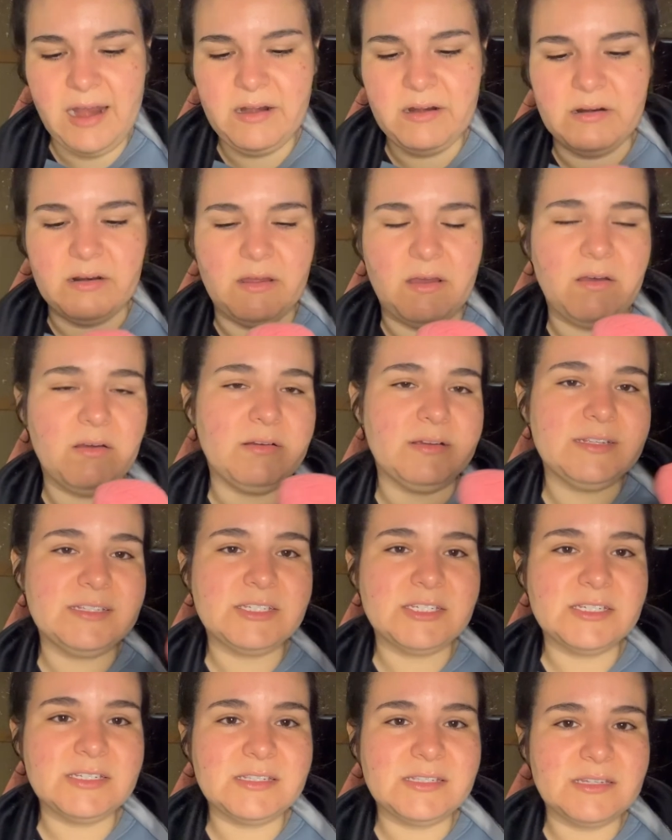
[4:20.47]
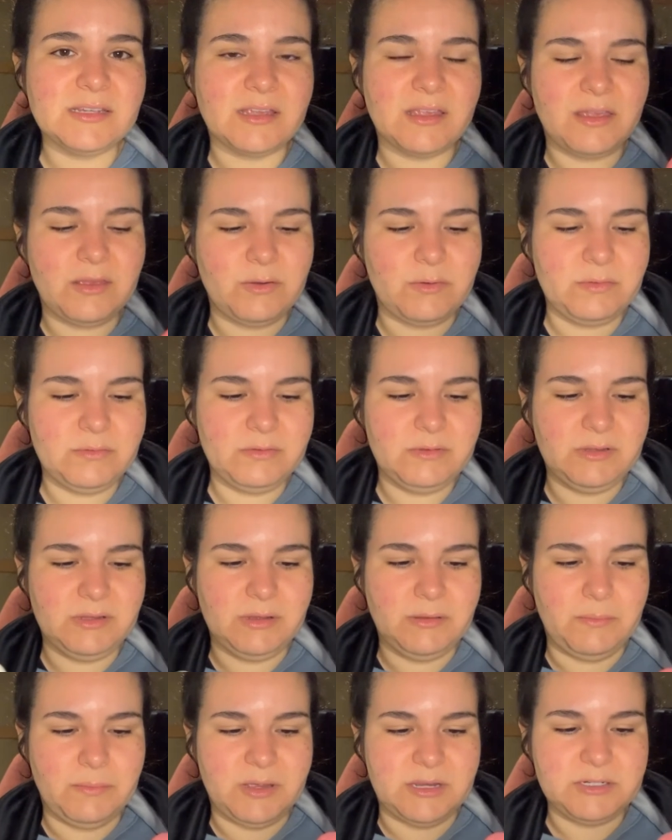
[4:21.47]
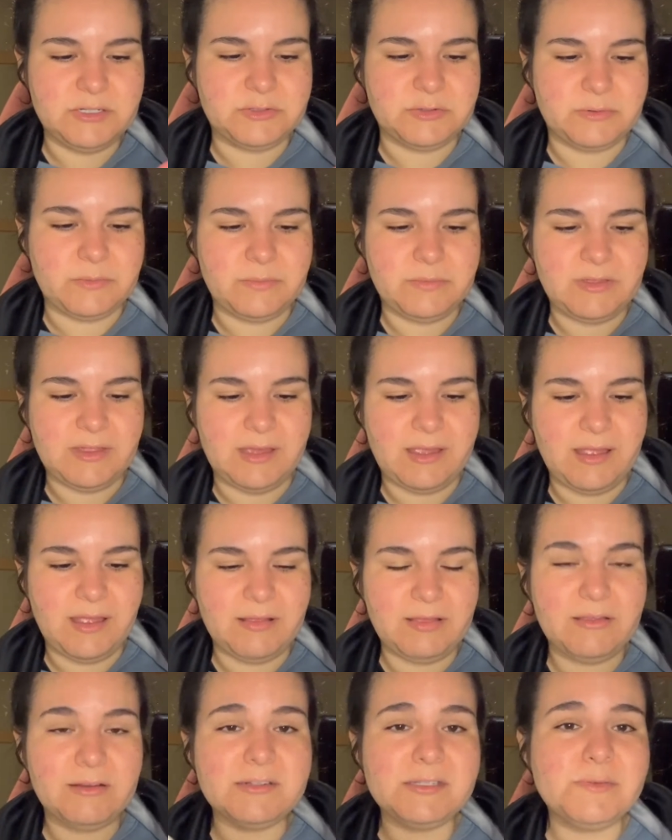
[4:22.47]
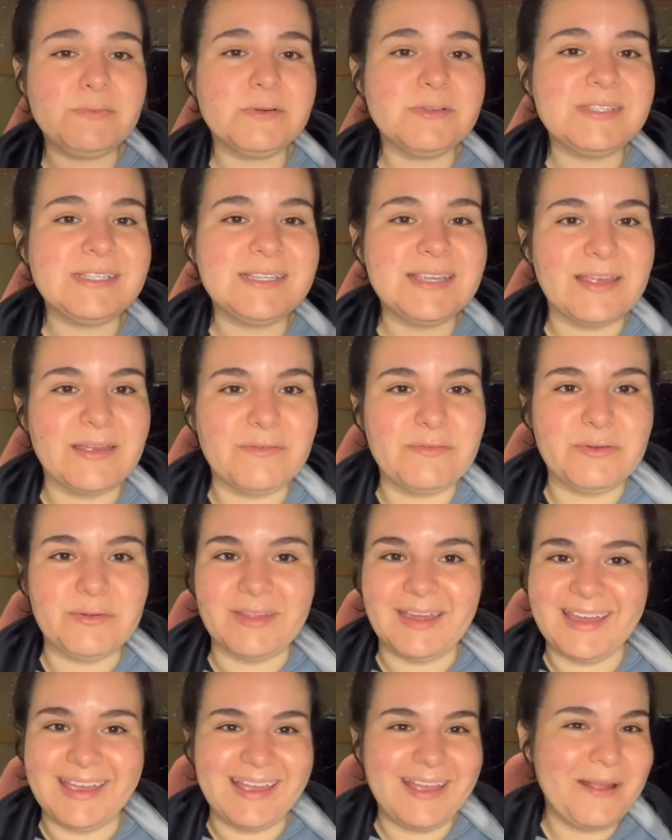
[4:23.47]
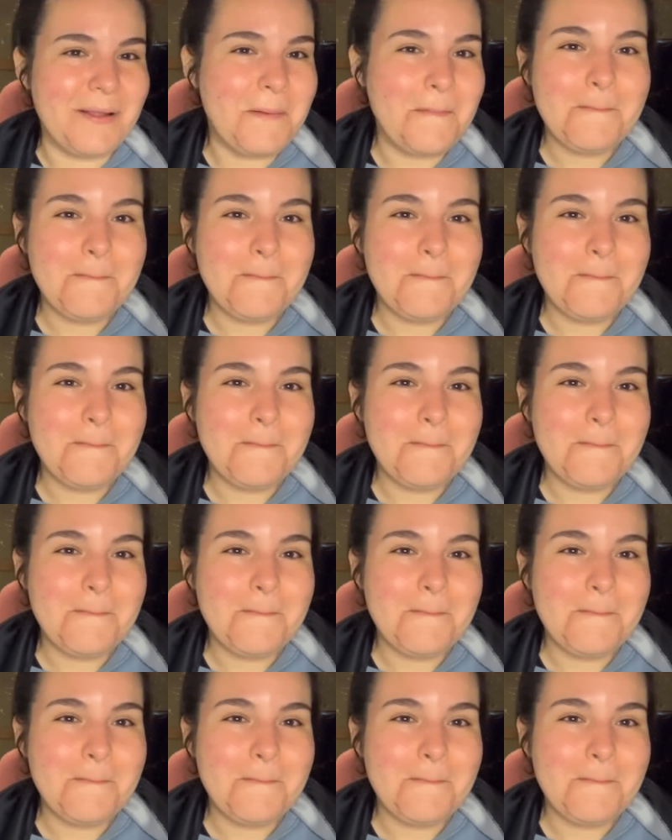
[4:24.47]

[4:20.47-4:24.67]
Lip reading: don't know. It's just a cute little mushroom thing. They're supposed to give you like